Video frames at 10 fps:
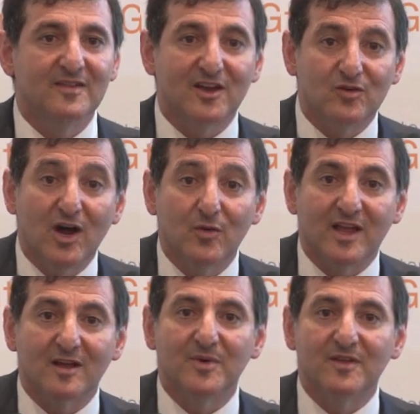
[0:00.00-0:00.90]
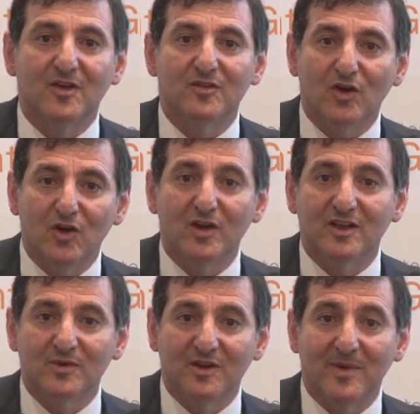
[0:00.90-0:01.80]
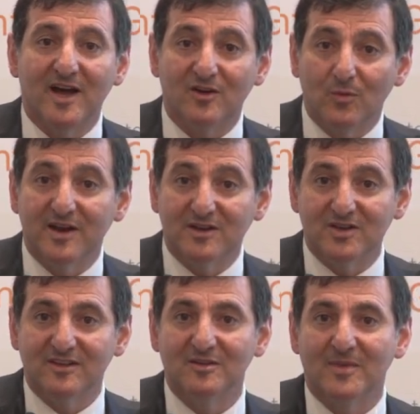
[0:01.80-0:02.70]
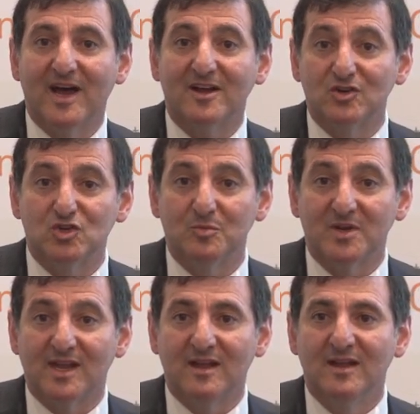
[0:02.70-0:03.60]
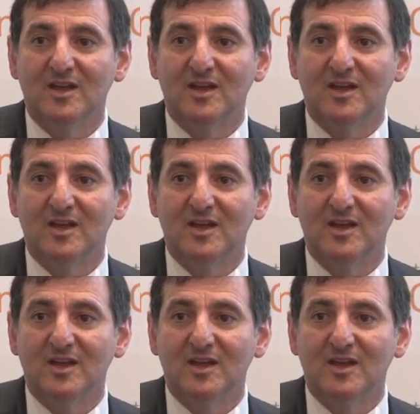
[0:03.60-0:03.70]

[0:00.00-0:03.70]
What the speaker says: They're growing, but those earnings, when you market weight adjust them, aren't contributing.